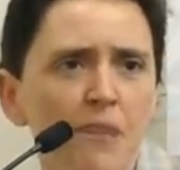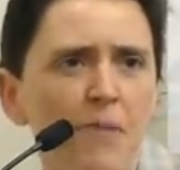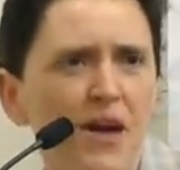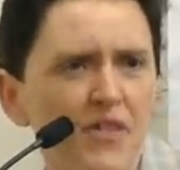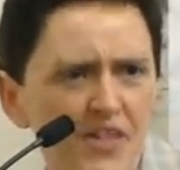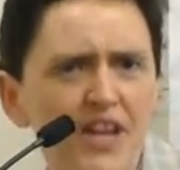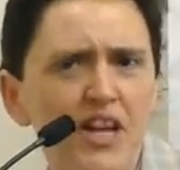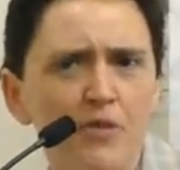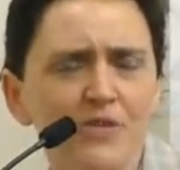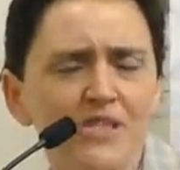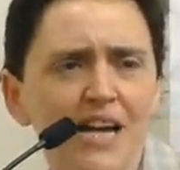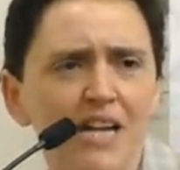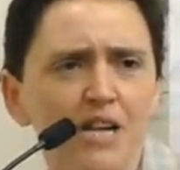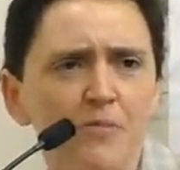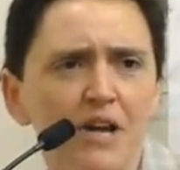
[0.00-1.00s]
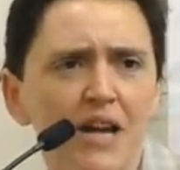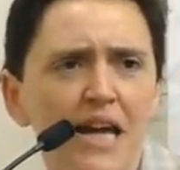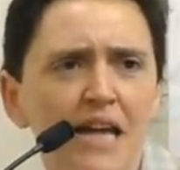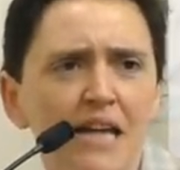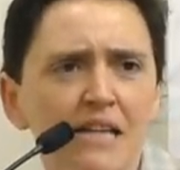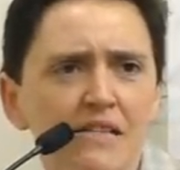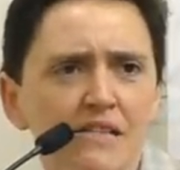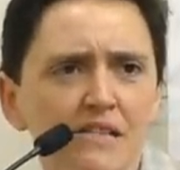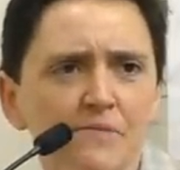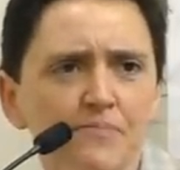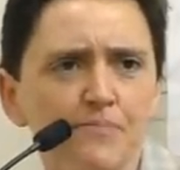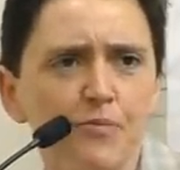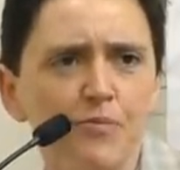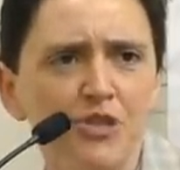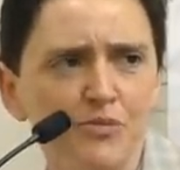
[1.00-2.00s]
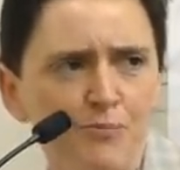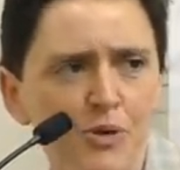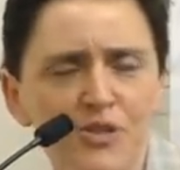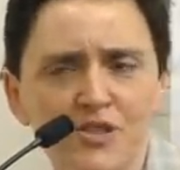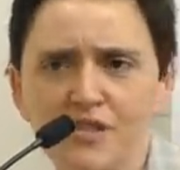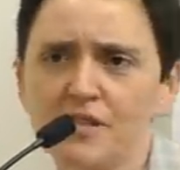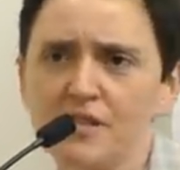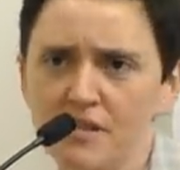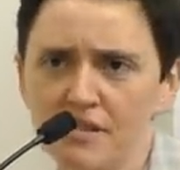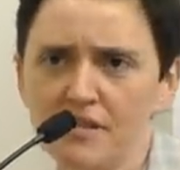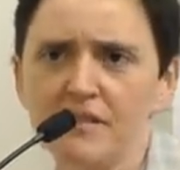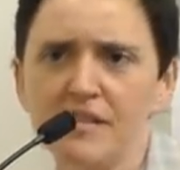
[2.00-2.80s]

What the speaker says: but I think it was Animal Aid, which puts